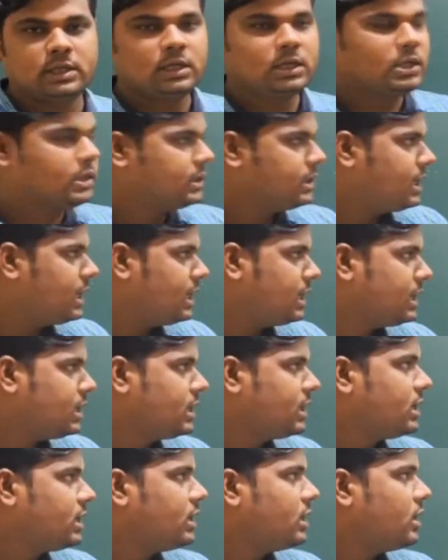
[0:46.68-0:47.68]

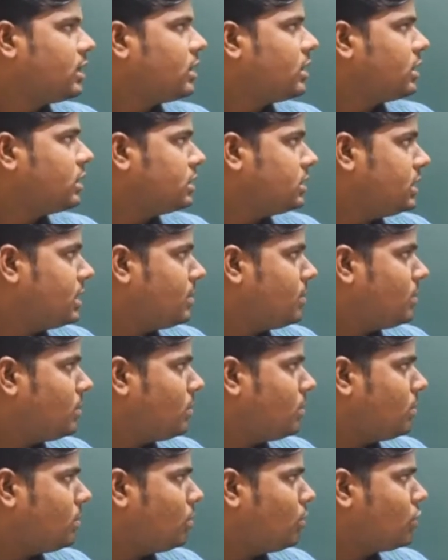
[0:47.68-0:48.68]
Then the
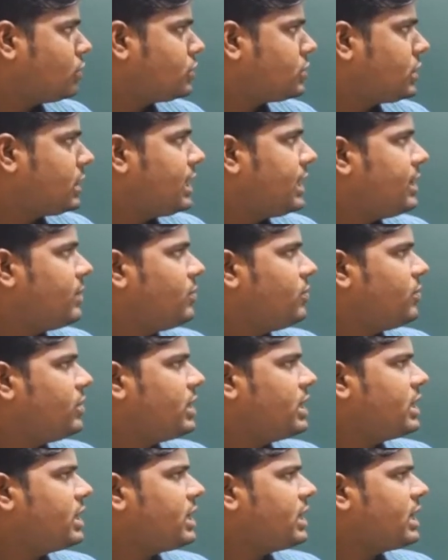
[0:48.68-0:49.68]
mostly
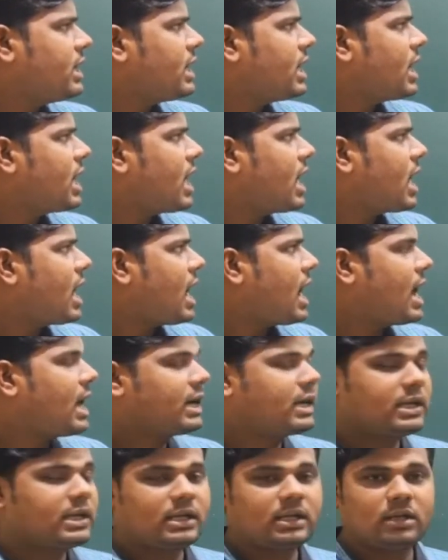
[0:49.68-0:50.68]
we
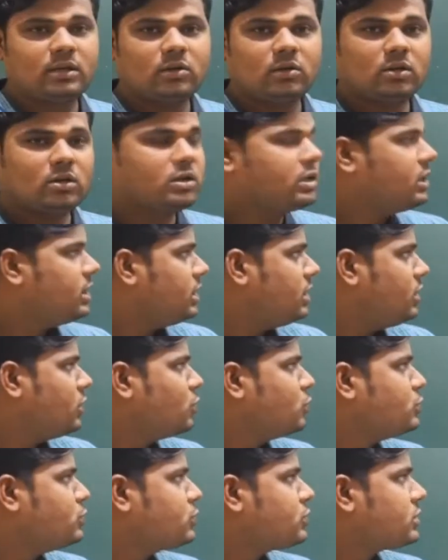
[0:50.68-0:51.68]
are
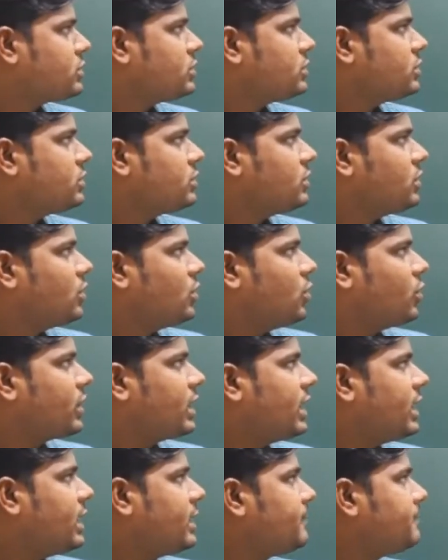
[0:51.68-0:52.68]
use,
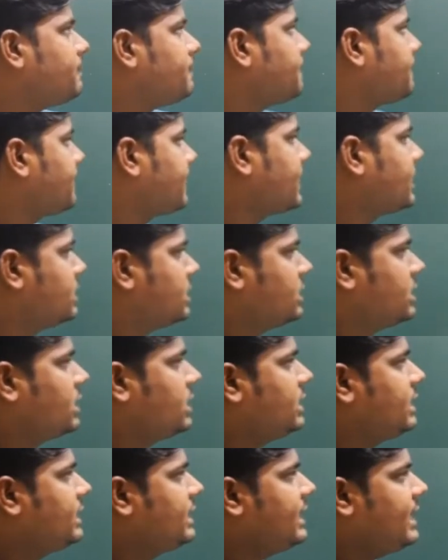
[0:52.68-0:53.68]
okay,
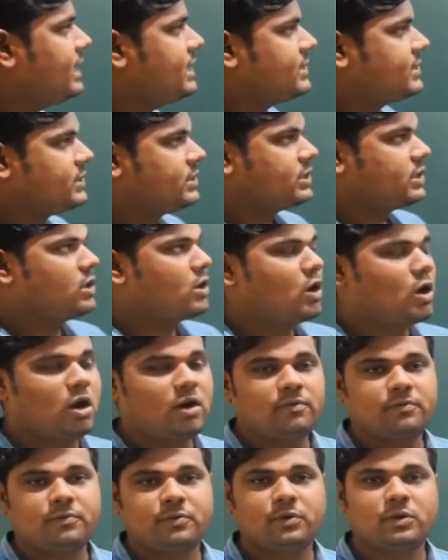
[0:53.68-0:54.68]
the test
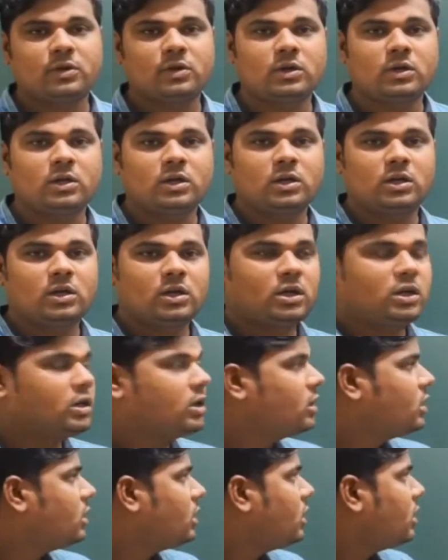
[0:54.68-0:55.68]
of
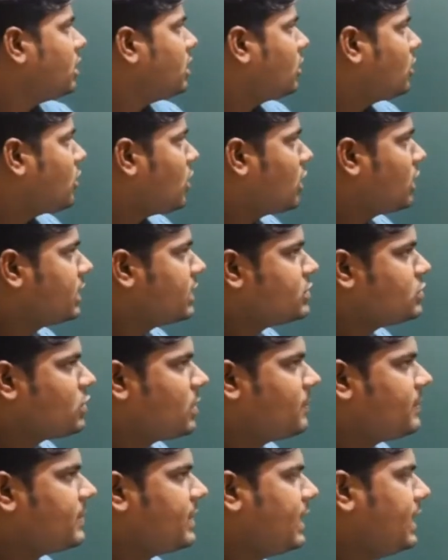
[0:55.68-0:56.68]
congruence
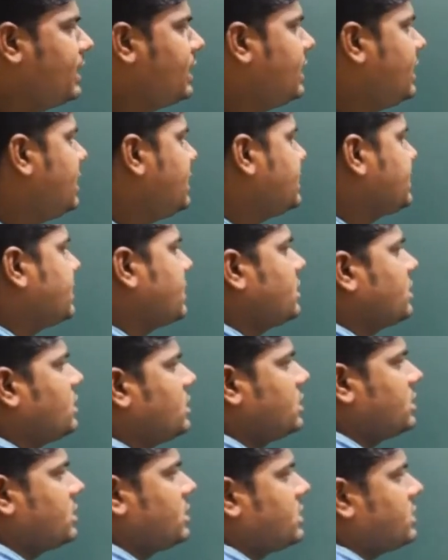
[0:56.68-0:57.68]
of triangle is,
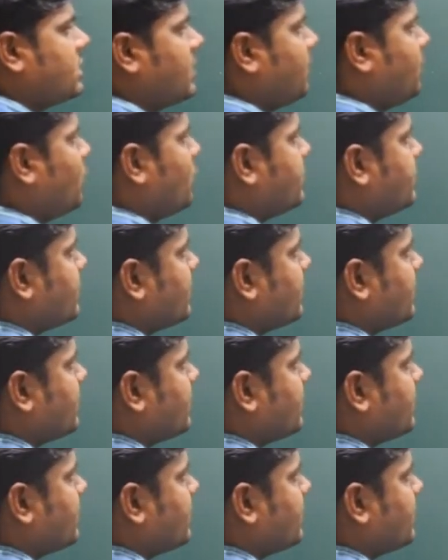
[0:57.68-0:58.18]
suppose